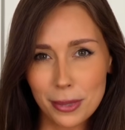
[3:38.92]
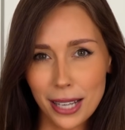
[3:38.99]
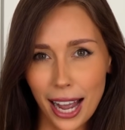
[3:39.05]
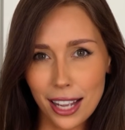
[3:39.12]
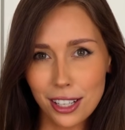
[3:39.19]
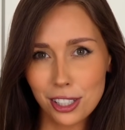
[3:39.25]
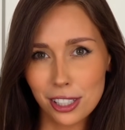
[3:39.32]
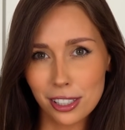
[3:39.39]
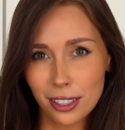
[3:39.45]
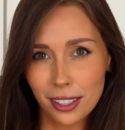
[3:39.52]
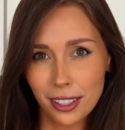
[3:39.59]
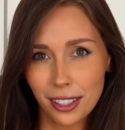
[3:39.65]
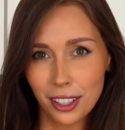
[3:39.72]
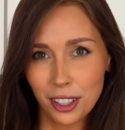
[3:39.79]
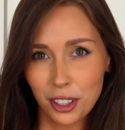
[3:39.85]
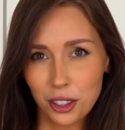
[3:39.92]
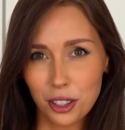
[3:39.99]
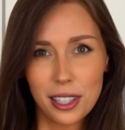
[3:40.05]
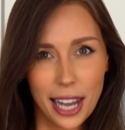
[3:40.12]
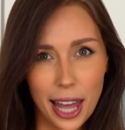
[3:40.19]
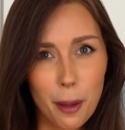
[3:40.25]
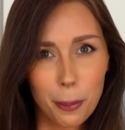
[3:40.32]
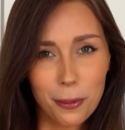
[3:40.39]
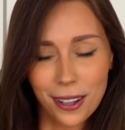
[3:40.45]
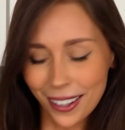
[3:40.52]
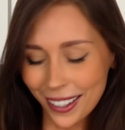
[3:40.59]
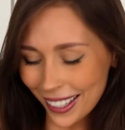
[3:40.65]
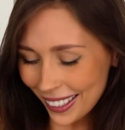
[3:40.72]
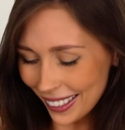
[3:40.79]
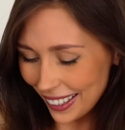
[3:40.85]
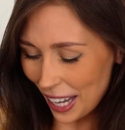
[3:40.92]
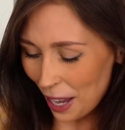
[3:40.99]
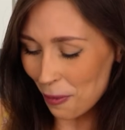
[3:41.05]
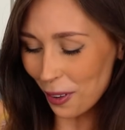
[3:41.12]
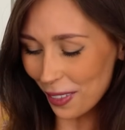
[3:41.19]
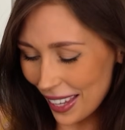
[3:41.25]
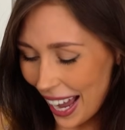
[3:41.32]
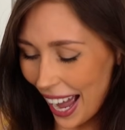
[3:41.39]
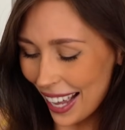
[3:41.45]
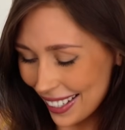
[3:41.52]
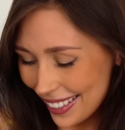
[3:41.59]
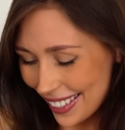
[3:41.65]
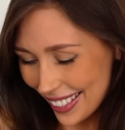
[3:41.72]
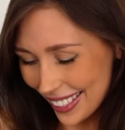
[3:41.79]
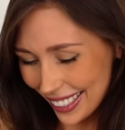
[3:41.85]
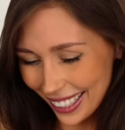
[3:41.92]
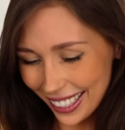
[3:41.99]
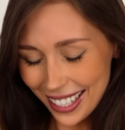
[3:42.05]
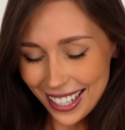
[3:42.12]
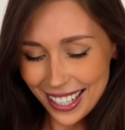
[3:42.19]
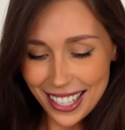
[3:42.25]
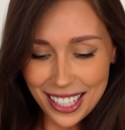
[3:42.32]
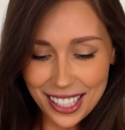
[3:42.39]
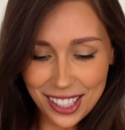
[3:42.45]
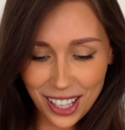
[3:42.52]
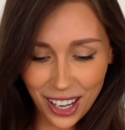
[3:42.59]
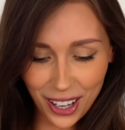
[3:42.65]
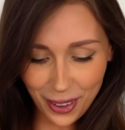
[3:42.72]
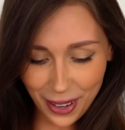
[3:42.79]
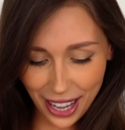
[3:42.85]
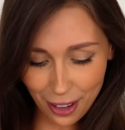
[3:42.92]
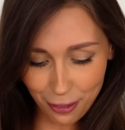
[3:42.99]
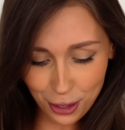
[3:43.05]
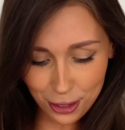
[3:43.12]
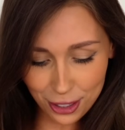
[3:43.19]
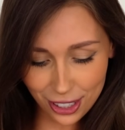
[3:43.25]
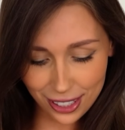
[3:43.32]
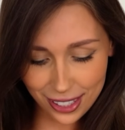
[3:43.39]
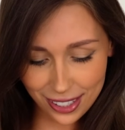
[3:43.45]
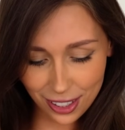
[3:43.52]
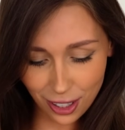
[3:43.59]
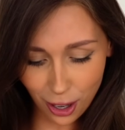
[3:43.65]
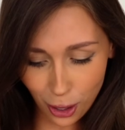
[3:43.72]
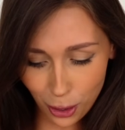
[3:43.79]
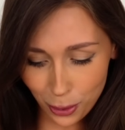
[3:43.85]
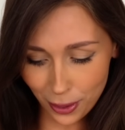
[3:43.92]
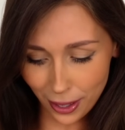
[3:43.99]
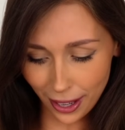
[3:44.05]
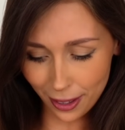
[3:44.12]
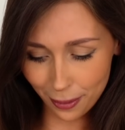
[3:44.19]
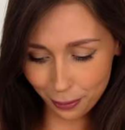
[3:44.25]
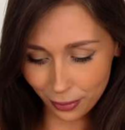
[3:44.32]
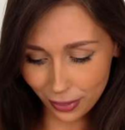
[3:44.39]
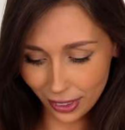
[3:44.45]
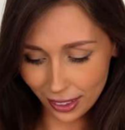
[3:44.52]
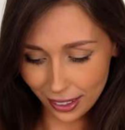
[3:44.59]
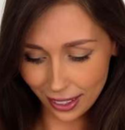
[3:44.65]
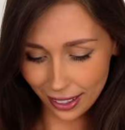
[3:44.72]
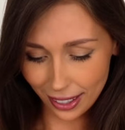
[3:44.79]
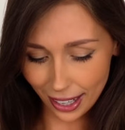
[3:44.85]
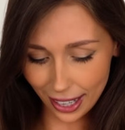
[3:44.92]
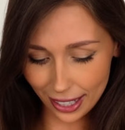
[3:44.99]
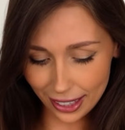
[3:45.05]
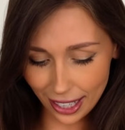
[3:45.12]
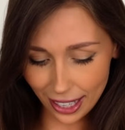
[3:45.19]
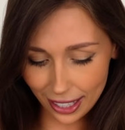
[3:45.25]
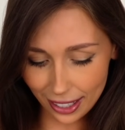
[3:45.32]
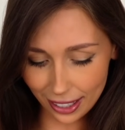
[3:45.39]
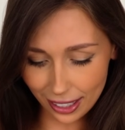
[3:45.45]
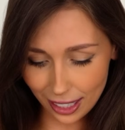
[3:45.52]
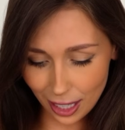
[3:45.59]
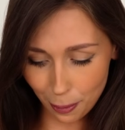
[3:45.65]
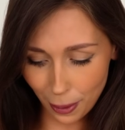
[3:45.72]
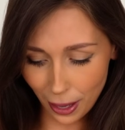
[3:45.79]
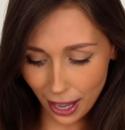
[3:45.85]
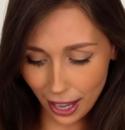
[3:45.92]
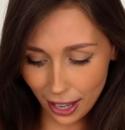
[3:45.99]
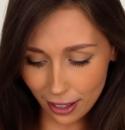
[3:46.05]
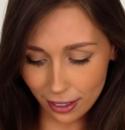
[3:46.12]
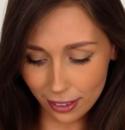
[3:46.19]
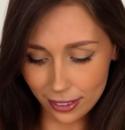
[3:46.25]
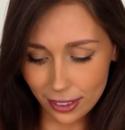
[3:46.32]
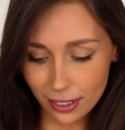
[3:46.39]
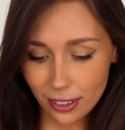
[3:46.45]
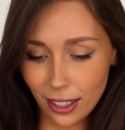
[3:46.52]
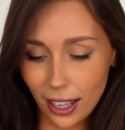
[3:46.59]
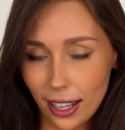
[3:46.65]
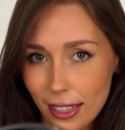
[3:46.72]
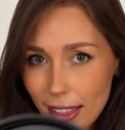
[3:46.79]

edge, lip on the edge. So if you just hold it and then clip it in like